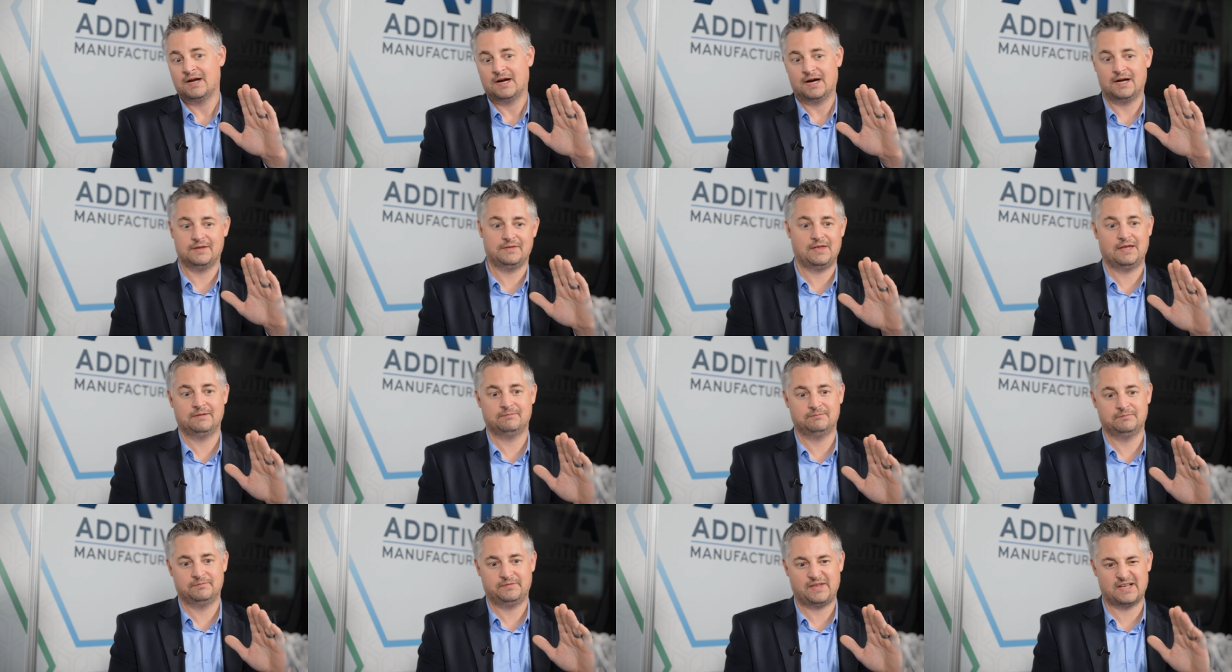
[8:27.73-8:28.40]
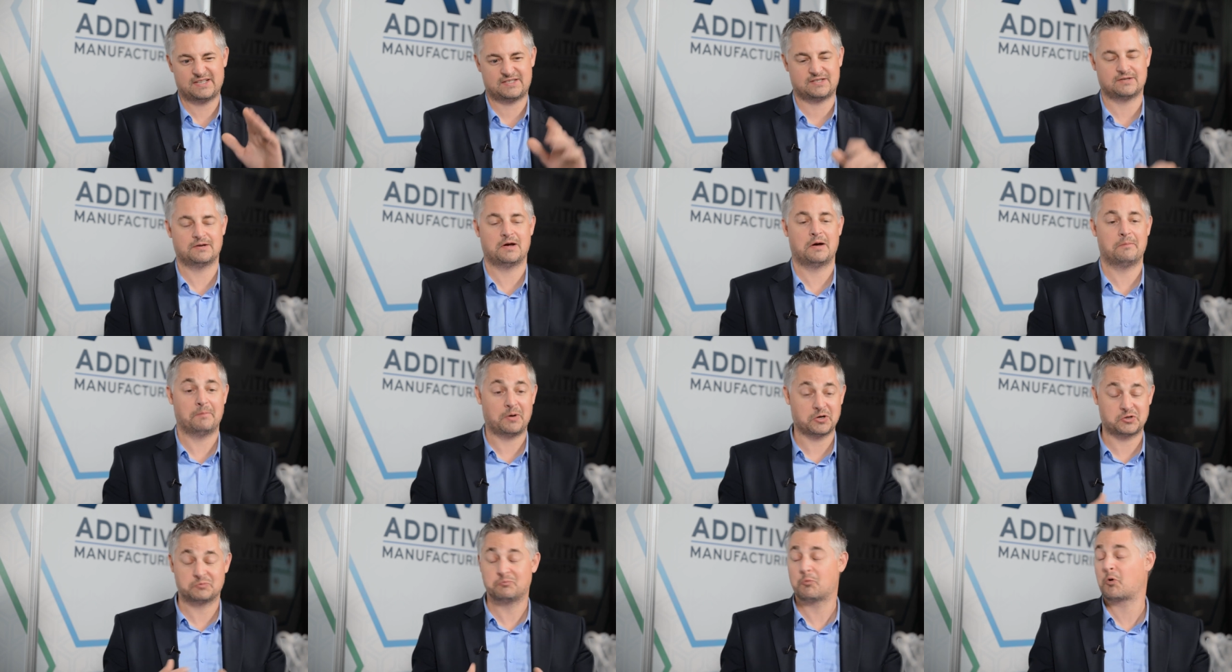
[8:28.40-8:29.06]
and then that's a
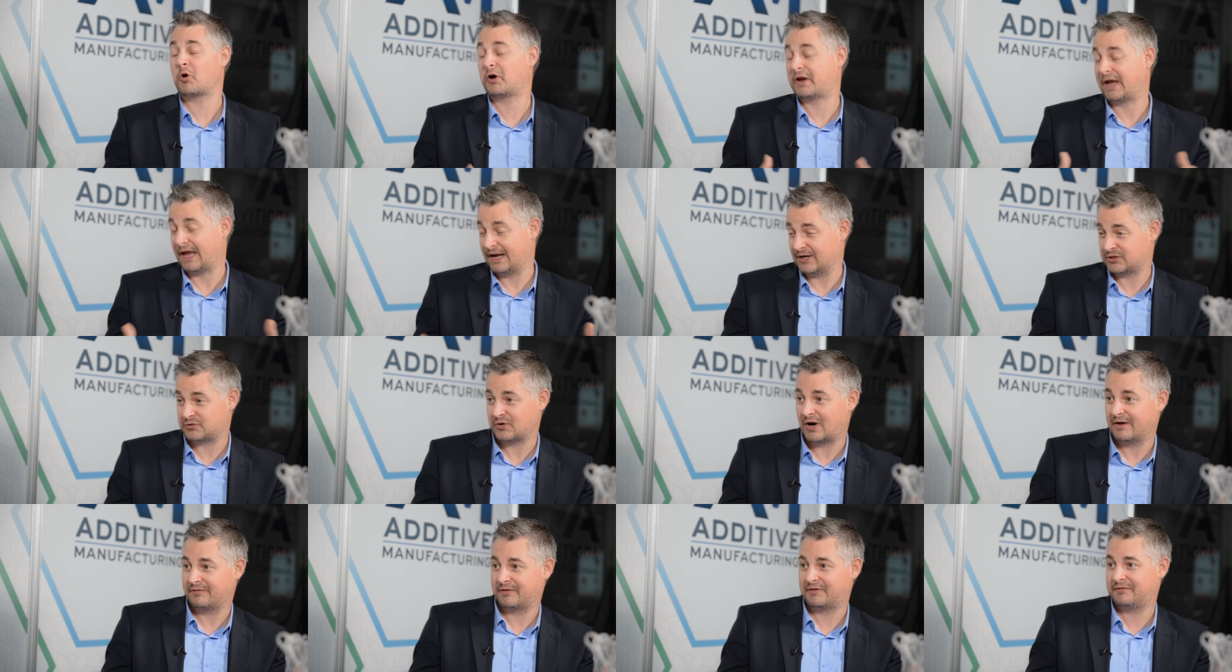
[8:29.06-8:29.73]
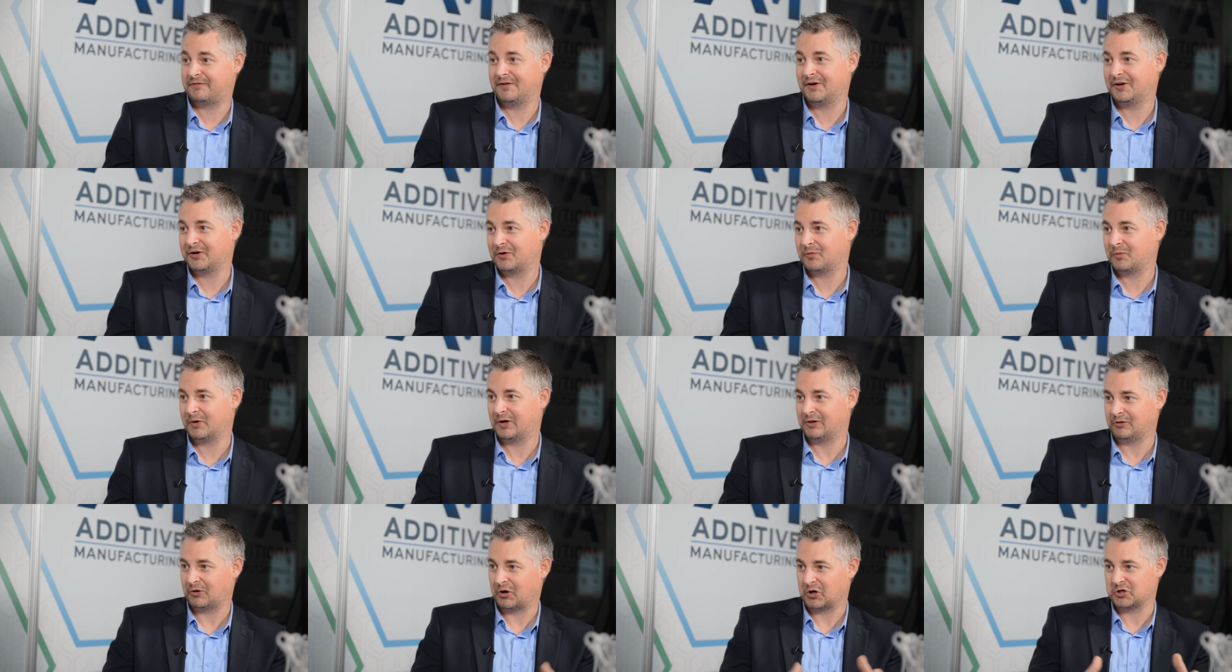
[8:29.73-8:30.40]
much more catastrophic failure
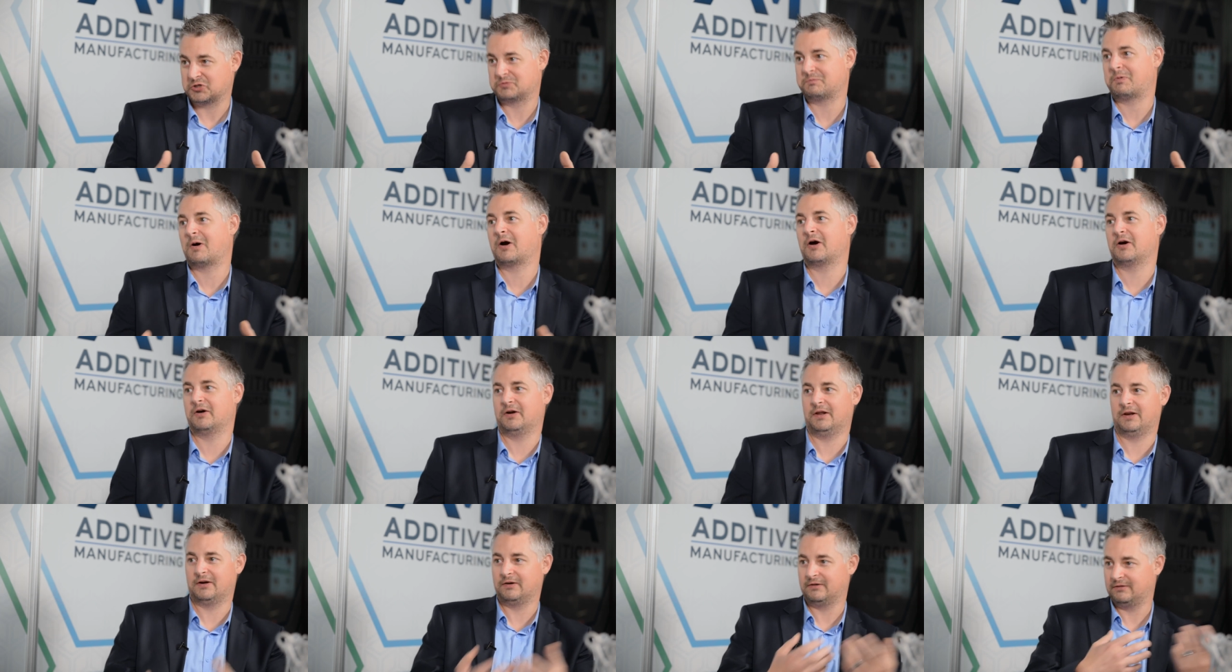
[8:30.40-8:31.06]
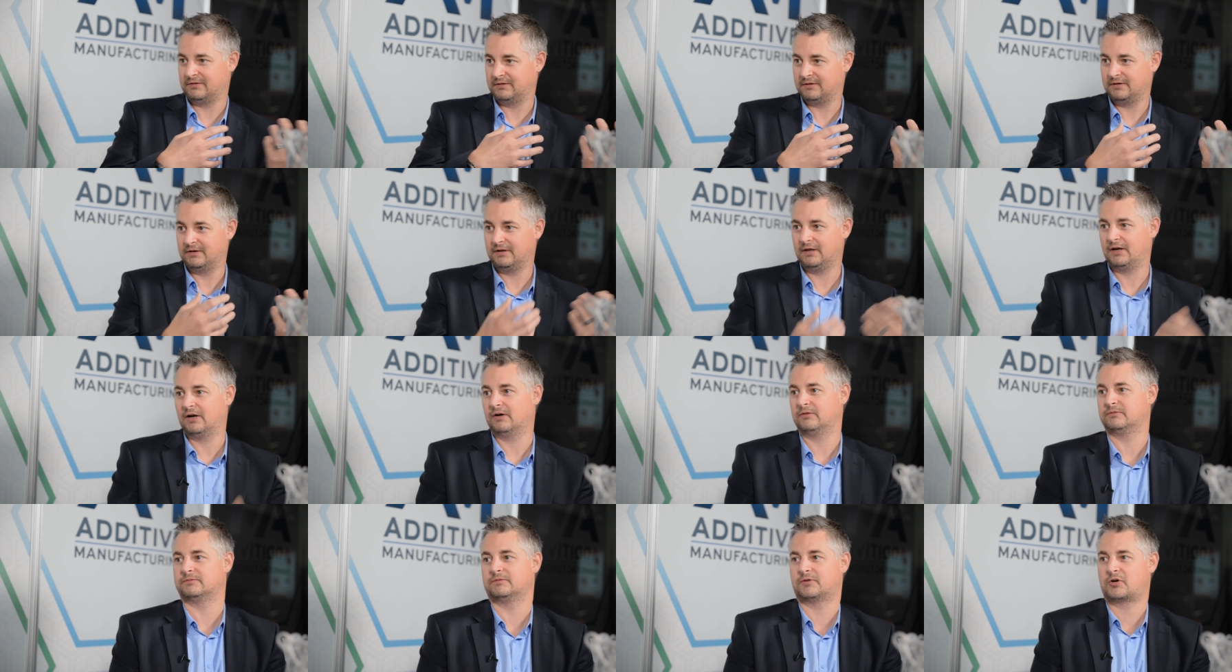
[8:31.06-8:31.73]
when a large part in, you
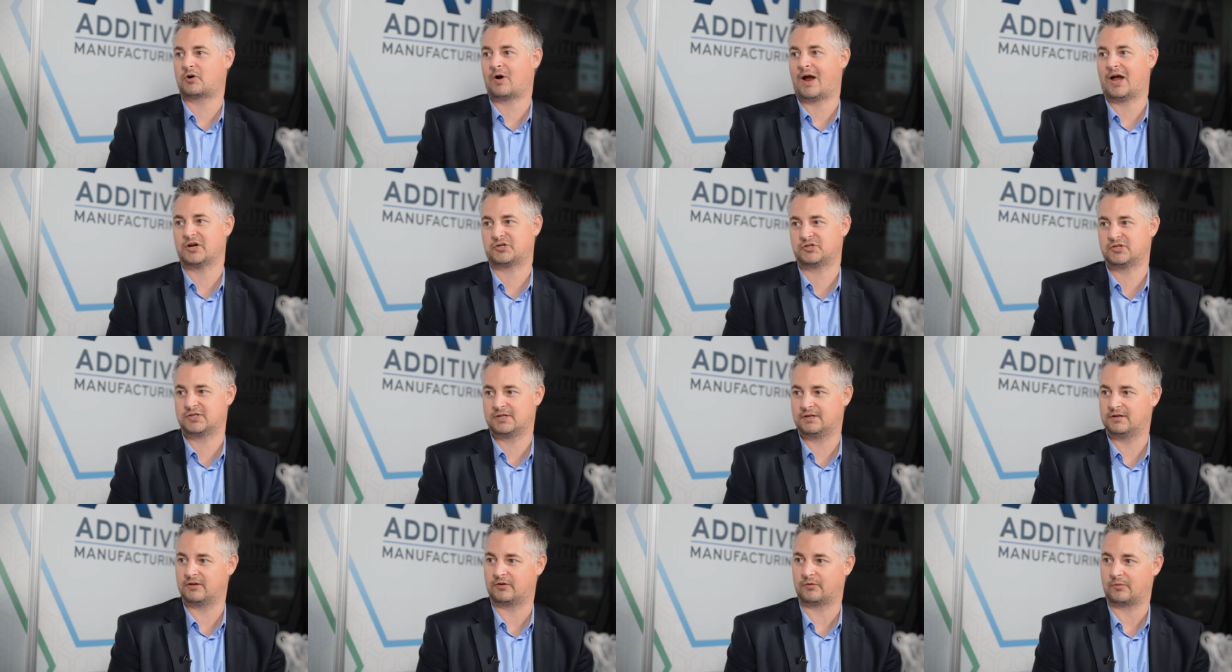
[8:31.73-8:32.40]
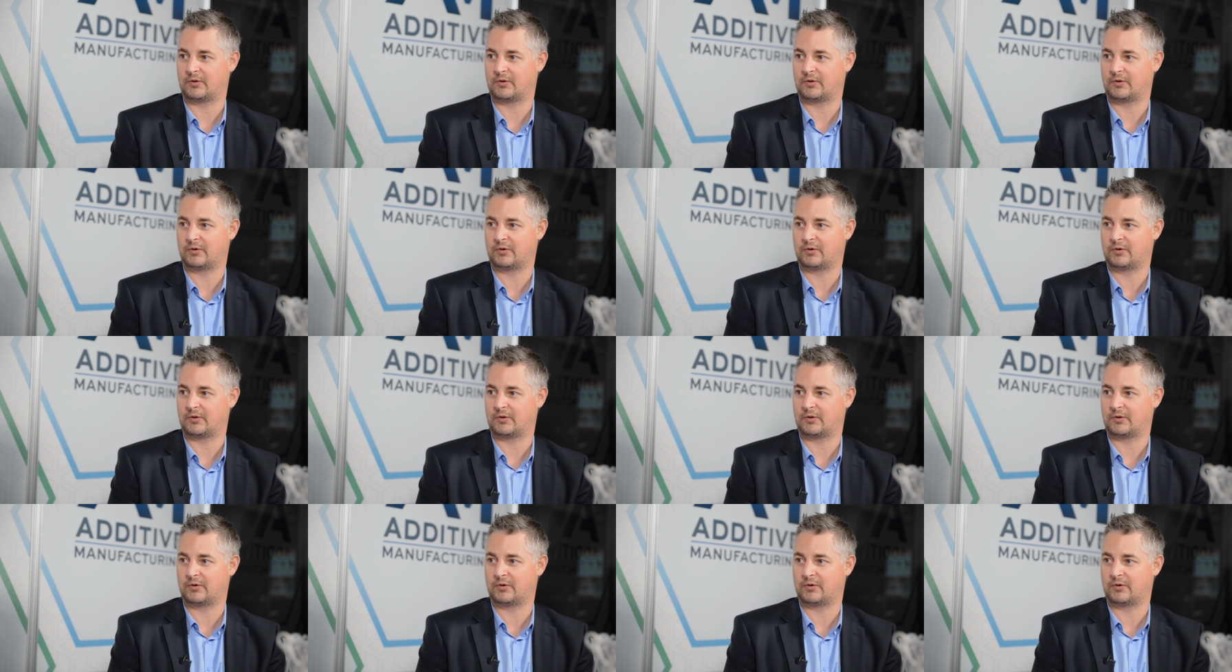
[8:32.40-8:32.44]
know, crashes into the